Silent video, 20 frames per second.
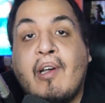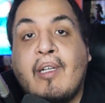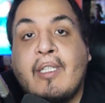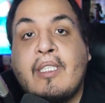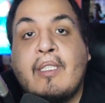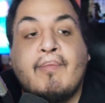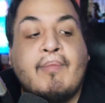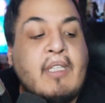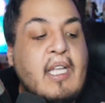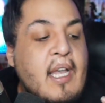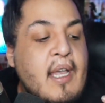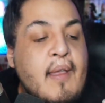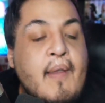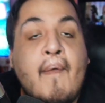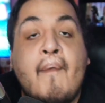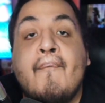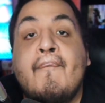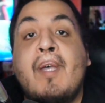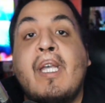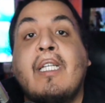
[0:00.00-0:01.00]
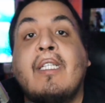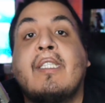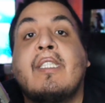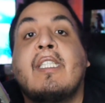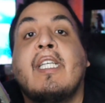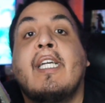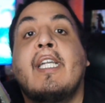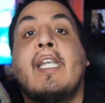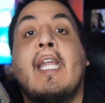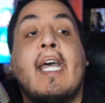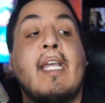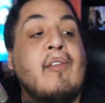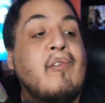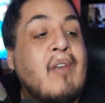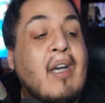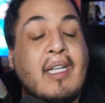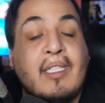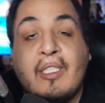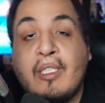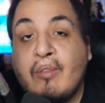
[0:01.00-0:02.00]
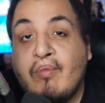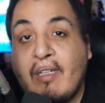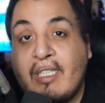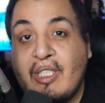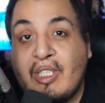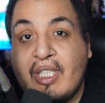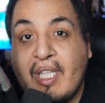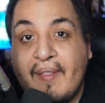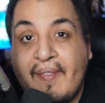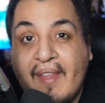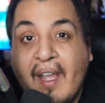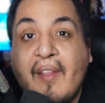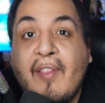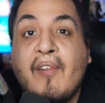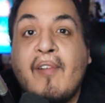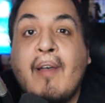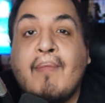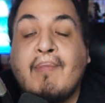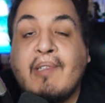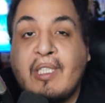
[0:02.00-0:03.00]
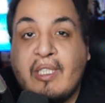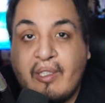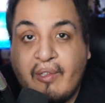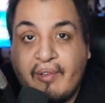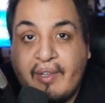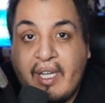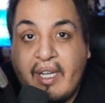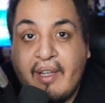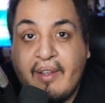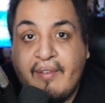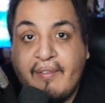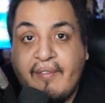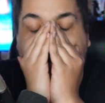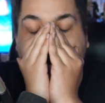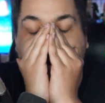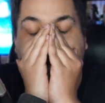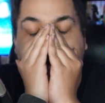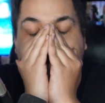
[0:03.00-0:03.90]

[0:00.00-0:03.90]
an awesome day, peace in, and you guys just watched another episode Have